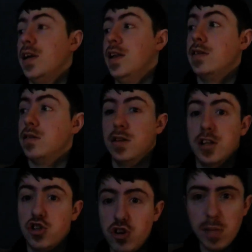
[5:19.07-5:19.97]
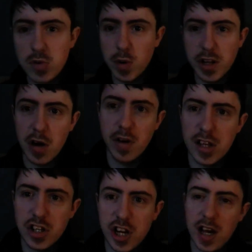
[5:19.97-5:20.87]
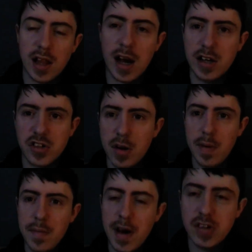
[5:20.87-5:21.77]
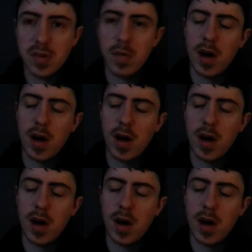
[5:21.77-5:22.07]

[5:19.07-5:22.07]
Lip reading: And then the trips we're doing this year, like, it's going to be amazing.